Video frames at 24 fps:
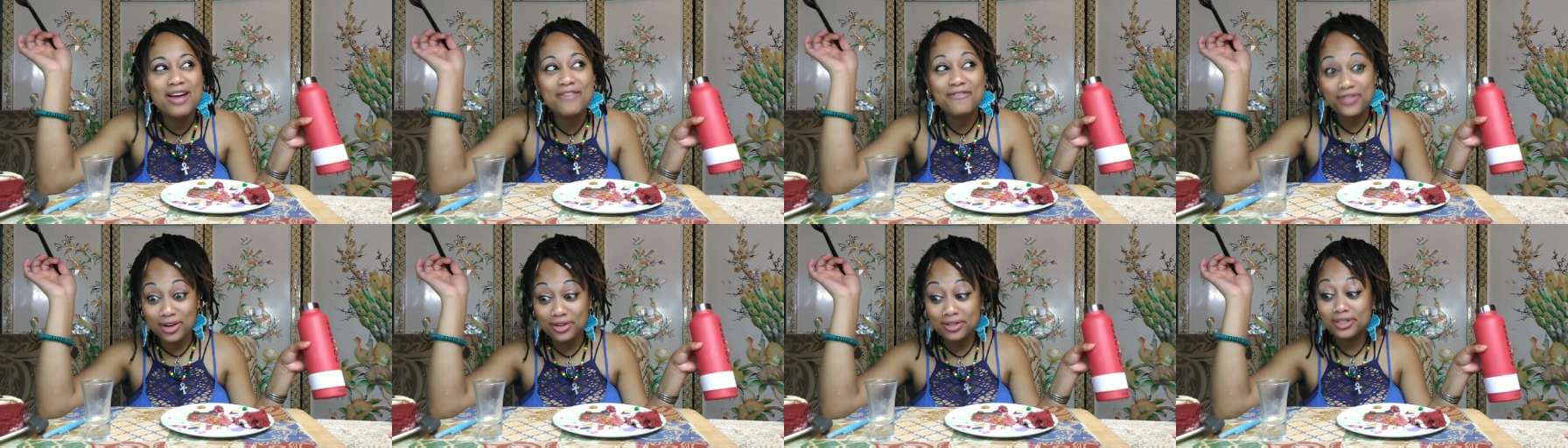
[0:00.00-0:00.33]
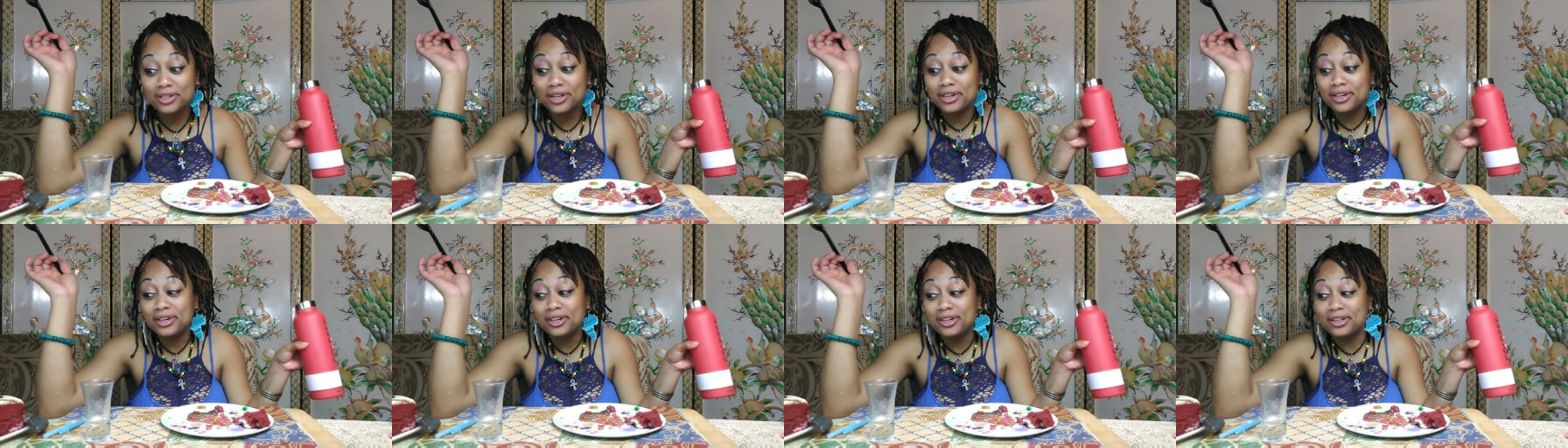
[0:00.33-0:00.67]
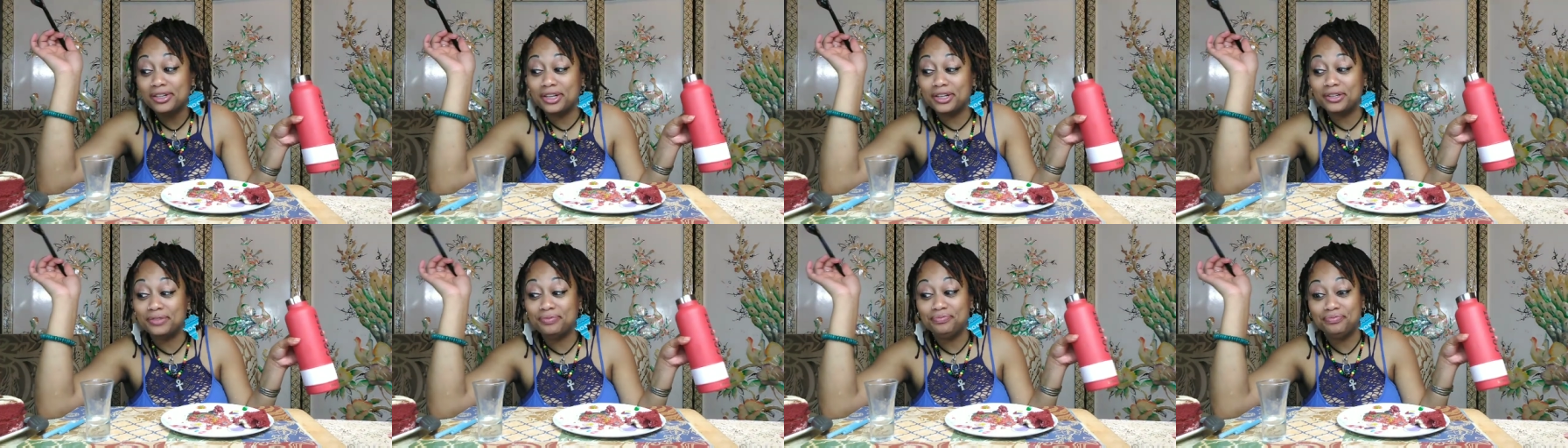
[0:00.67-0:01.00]
It feels
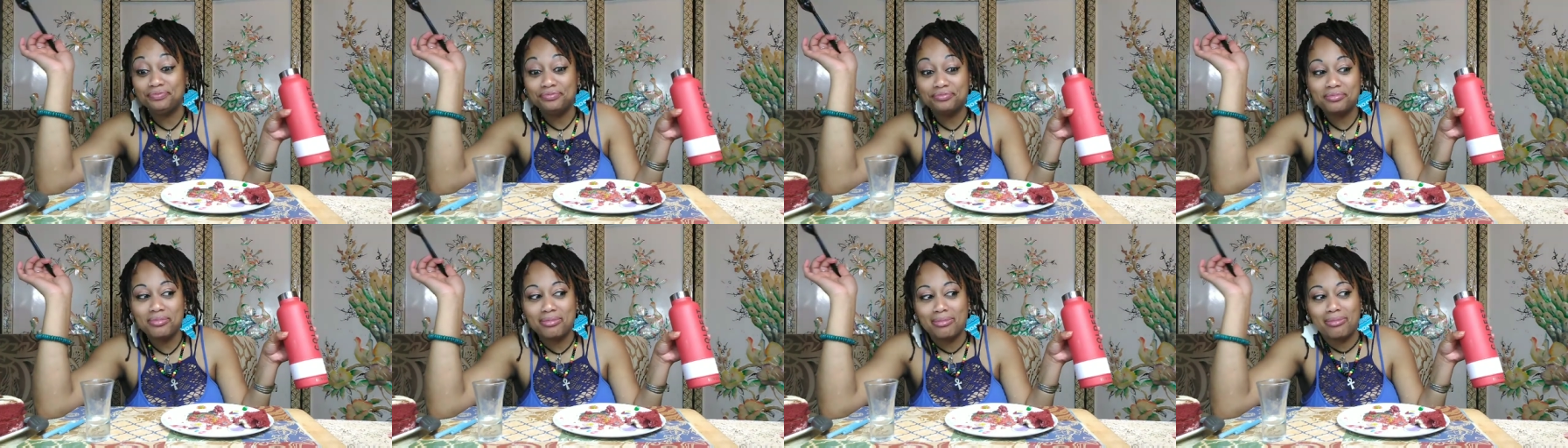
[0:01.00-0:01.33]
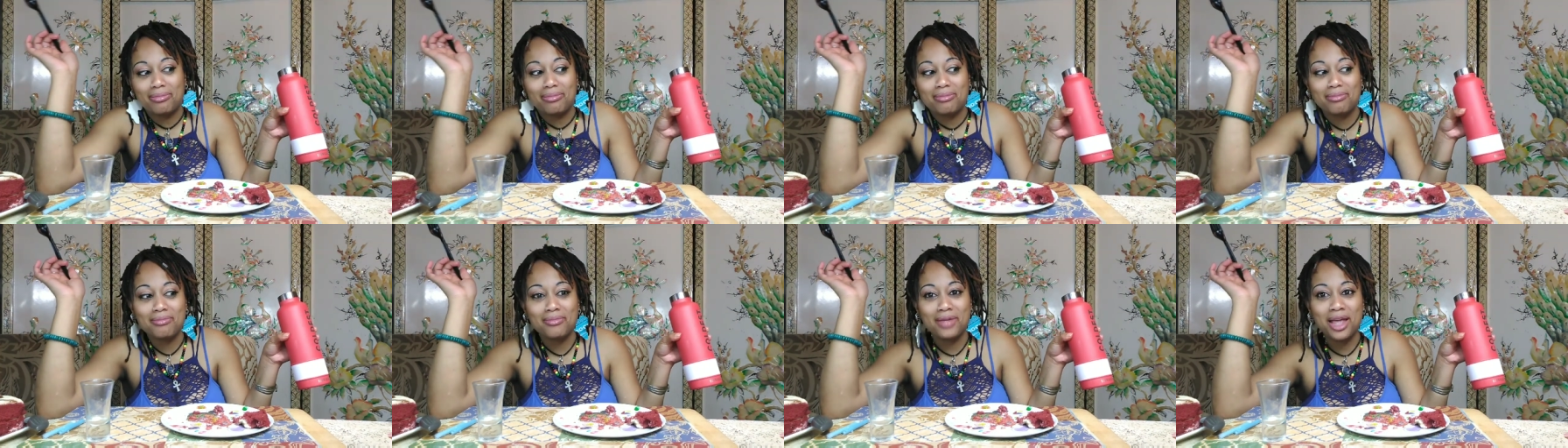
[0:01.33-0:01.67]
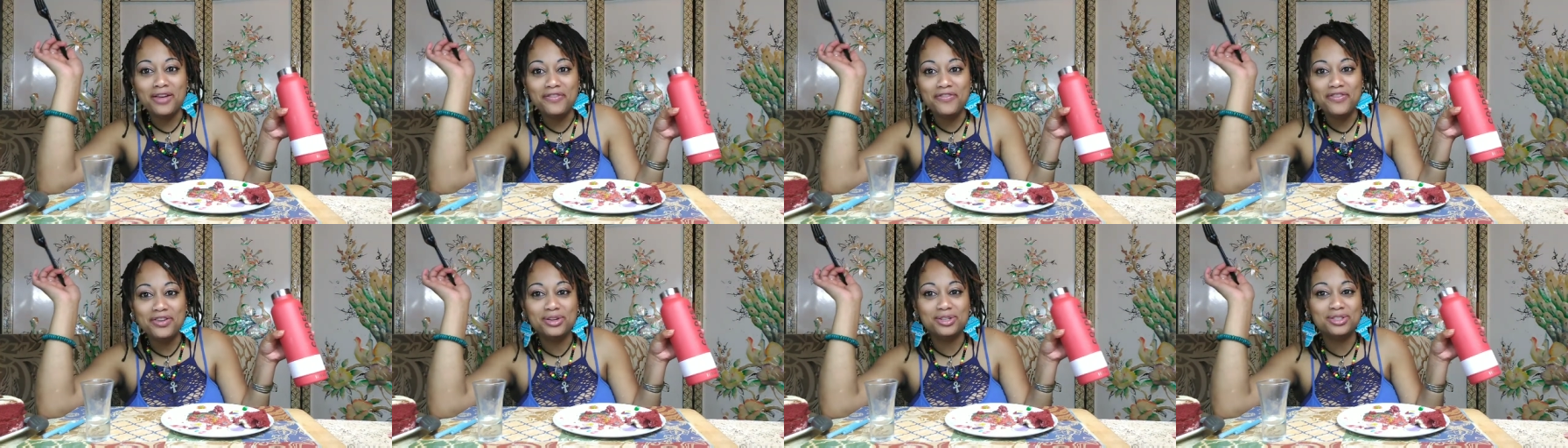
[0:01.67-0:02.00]
good.
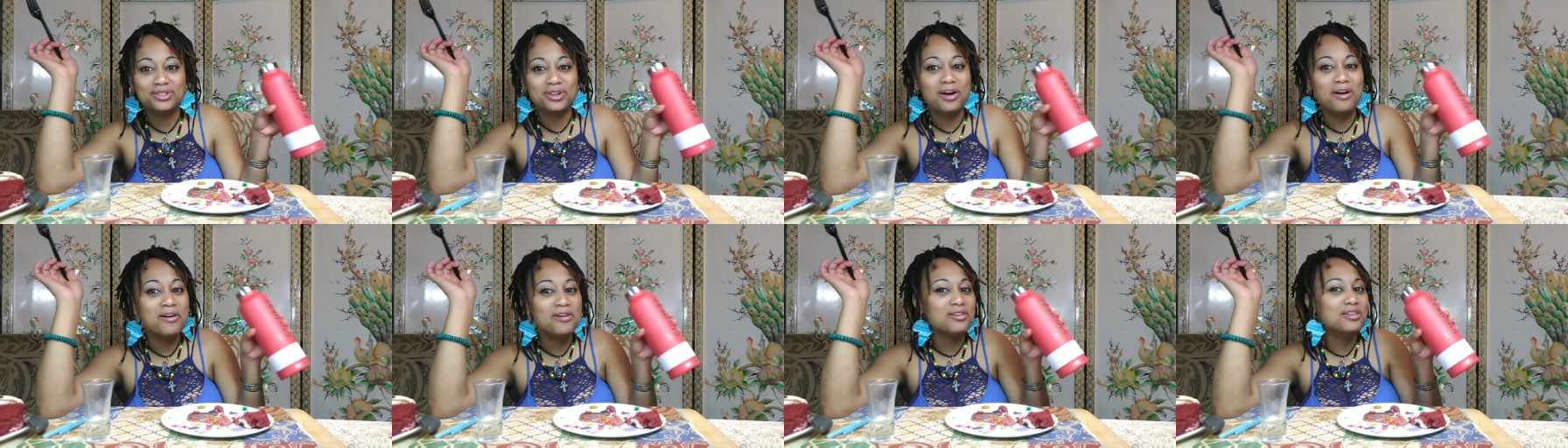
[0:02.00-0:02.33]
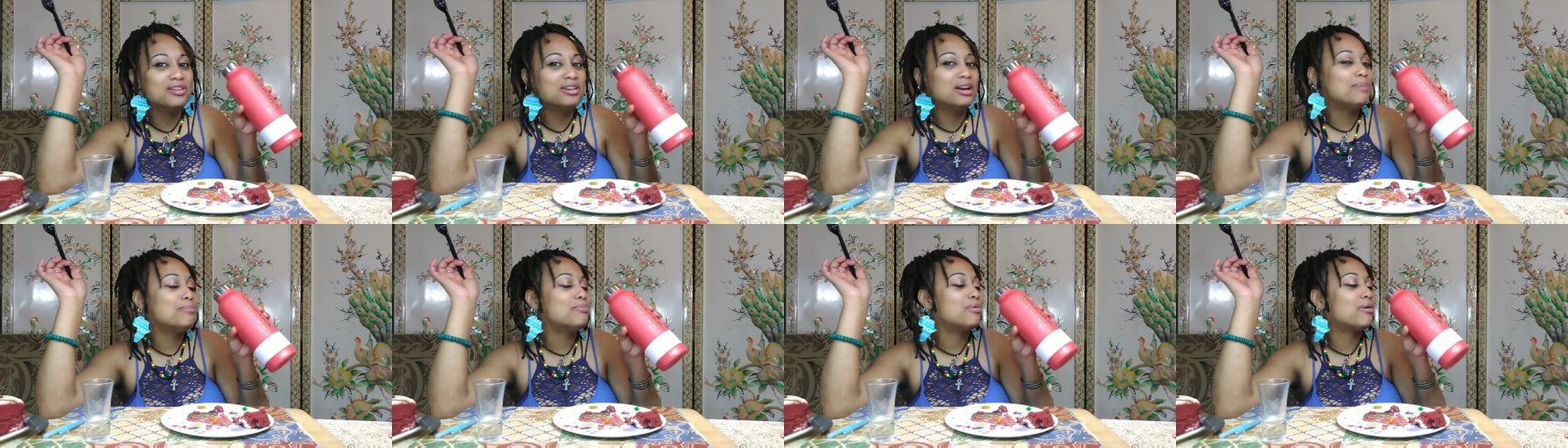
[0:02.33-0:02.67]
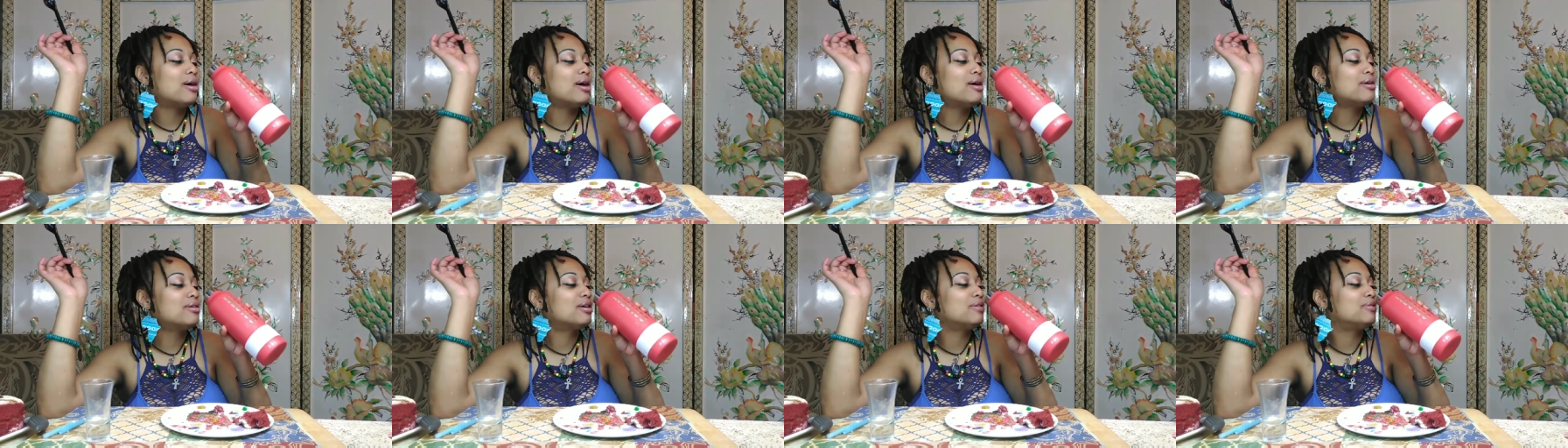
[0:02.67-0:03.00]
It feels darn good. I'm
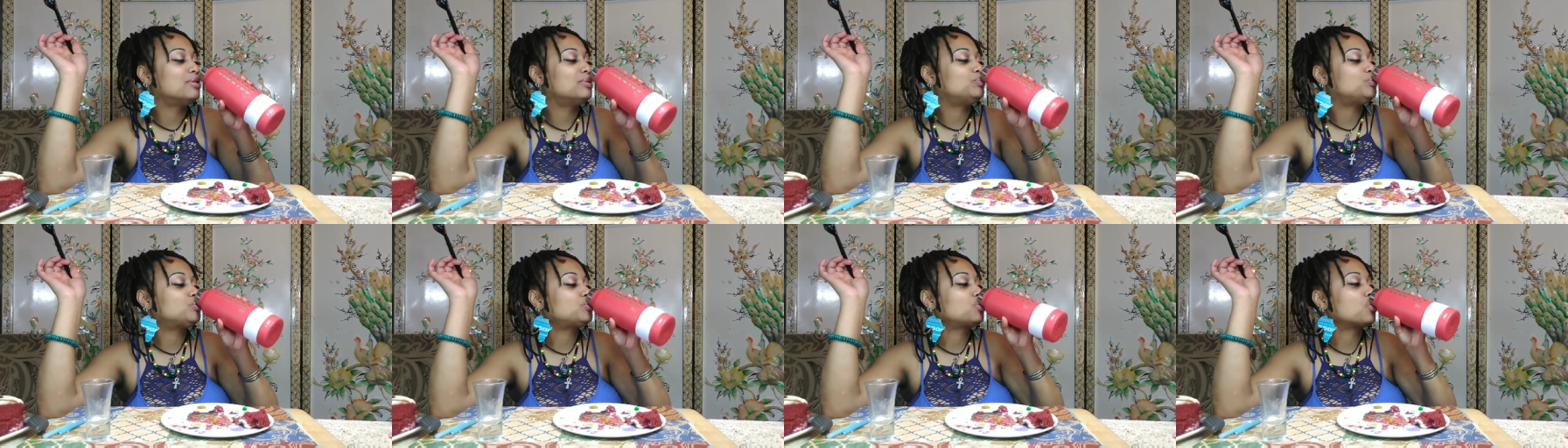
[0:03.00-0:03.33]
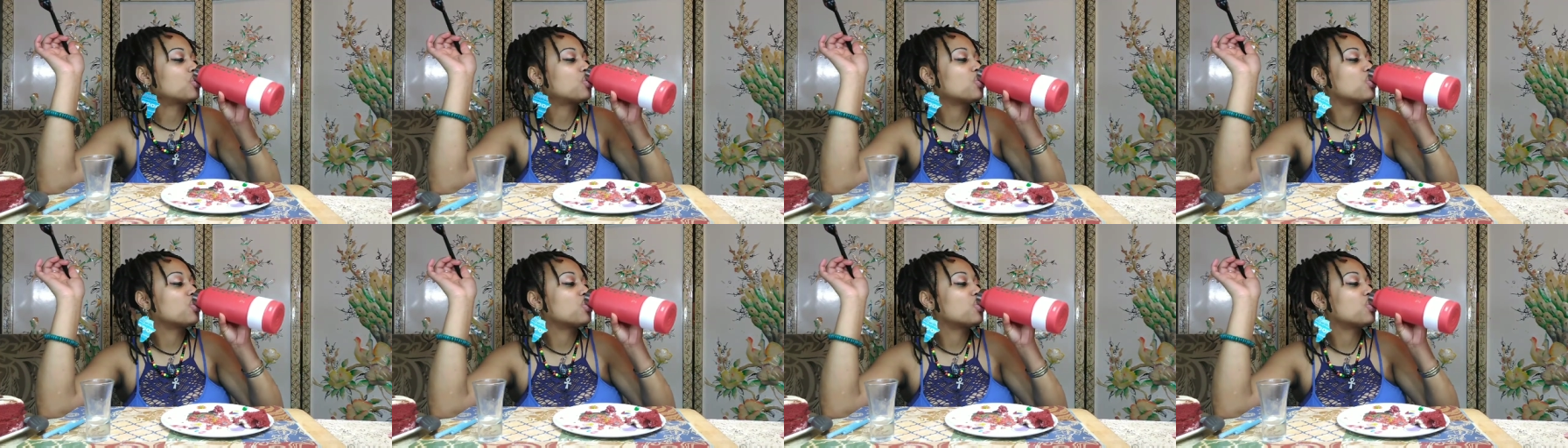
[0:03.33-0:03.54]
proud of it.